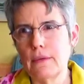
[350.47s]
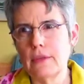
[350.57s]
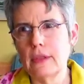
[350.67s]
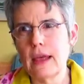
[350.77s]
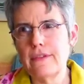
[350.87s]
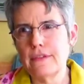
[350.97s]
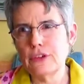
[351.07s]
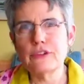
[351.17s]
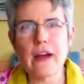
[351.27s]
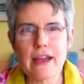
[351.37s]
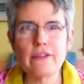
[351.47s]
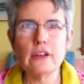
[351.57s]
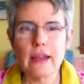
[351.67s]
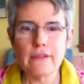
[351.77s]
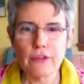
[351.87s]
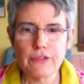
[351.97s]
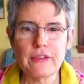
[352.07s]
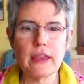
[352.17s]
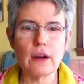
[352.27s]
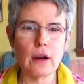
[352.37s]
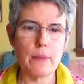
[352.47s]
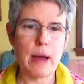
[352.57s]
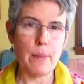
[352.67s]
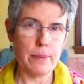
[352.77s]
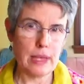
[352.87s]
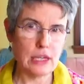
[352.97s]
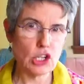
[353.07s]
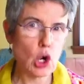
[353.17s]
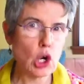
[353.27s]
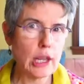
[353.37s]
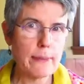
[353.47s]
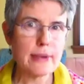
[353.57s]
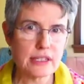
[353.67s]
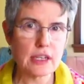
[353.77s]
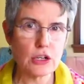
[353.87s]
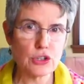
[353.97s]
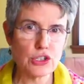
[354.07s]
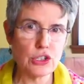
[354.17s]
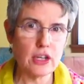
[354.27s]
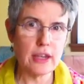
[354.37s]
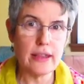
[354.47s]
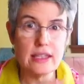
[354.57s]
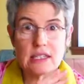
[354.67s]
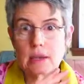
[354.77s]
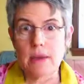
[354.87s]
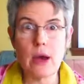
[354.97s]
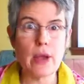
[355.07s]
life survival level fear about being totally misunderstood and then somehow